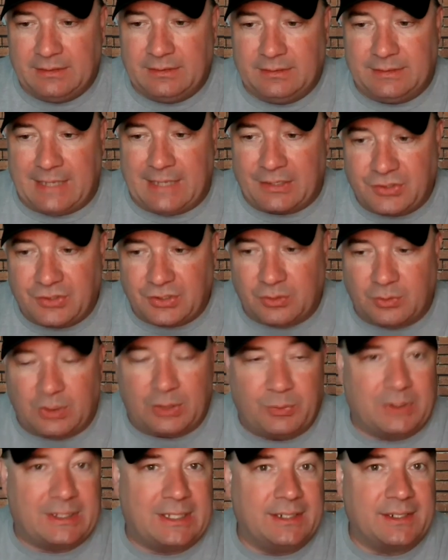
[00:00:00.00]
not sure what
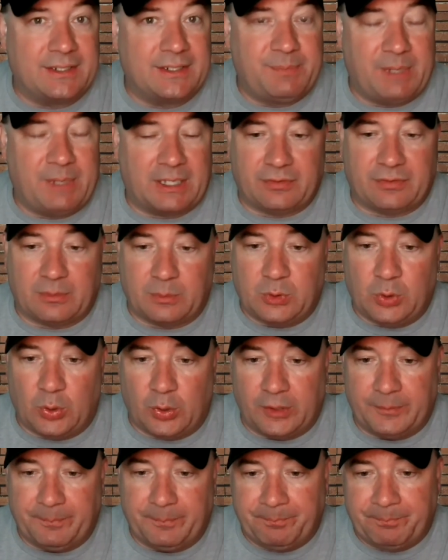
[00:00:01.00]
we can expect from
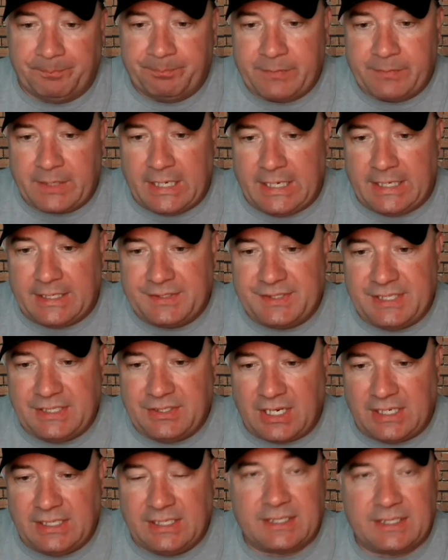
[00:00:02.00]
Court.
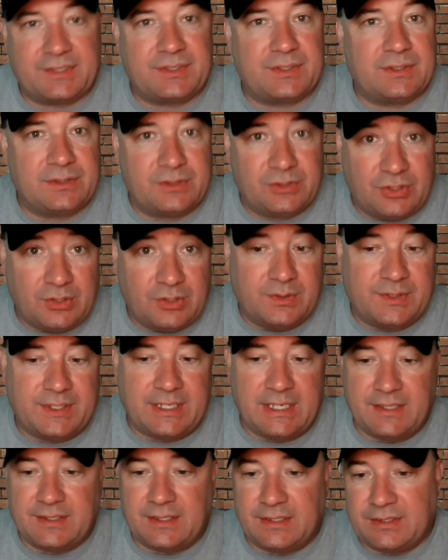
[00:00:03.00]
CJ Hicks, two
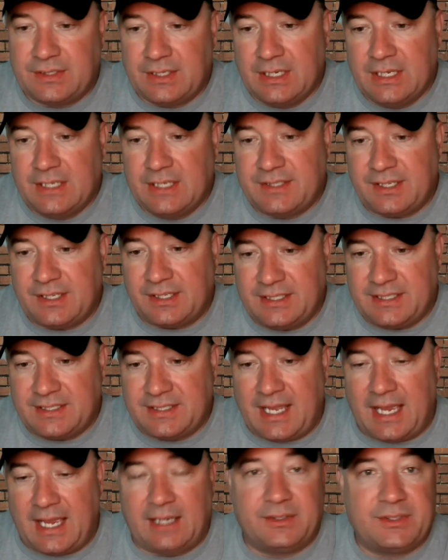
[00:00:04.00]
seasons. Sonny
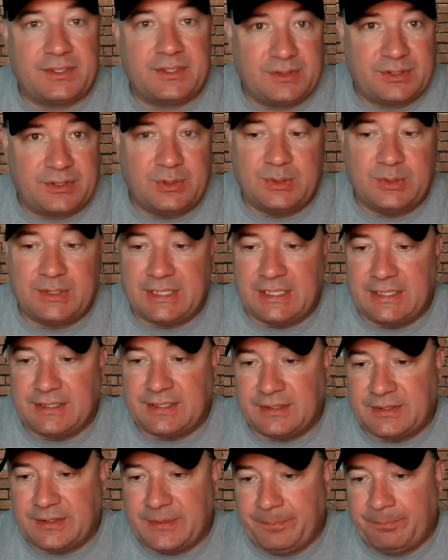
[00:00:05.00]
Styles, two
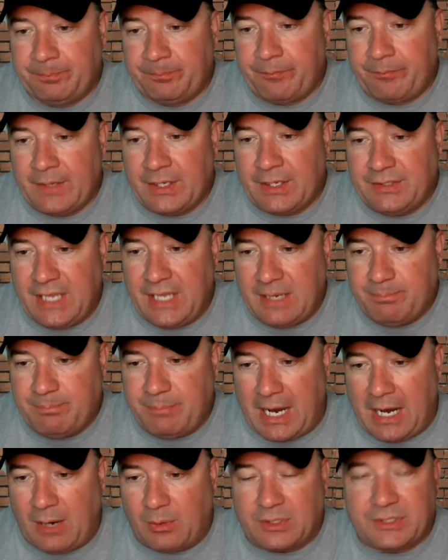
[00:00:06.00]
seasons. Gabe
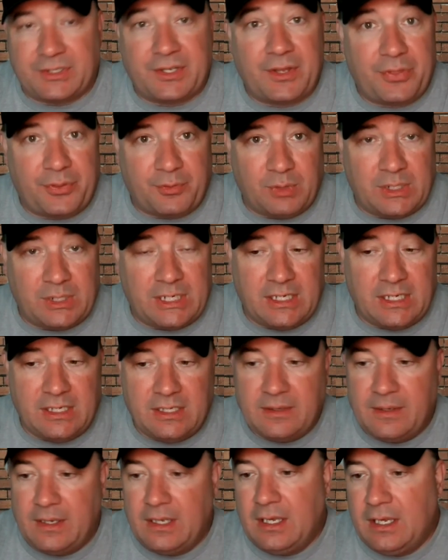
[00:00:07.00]
Powers,
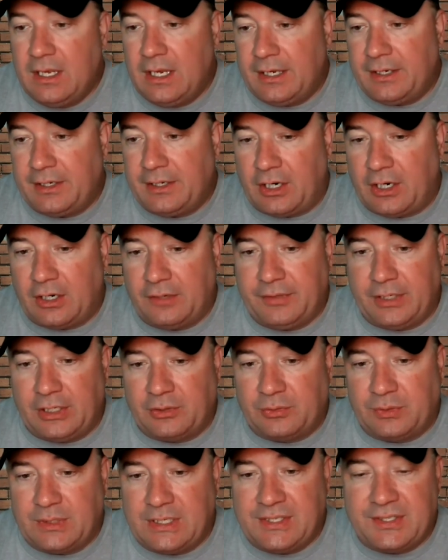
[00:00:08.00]
three.
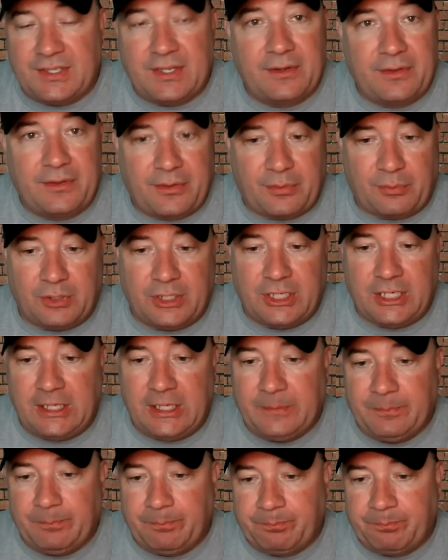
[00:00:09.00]
Arvell Reese, three.